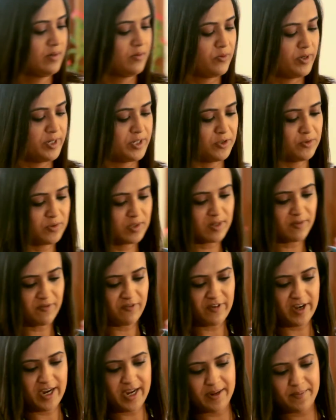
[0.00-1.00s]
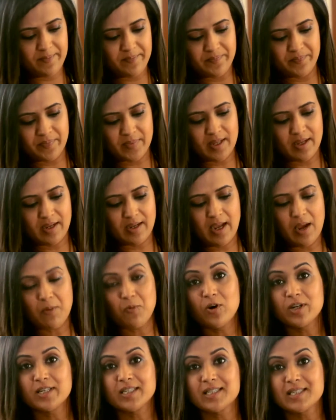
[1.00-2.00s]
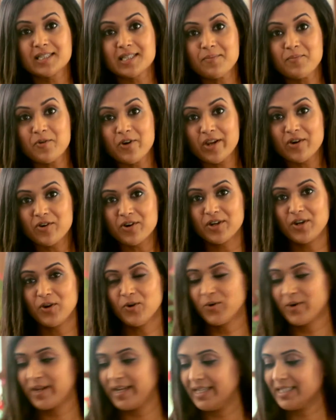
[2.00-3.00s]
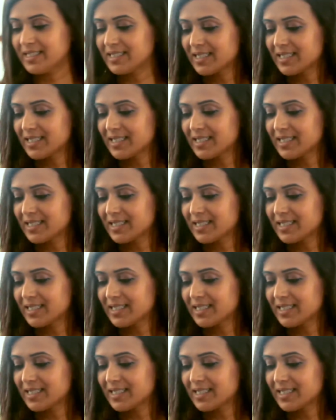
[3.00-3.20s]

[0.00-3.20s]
reduce the flame. I want it simmering on a low heat.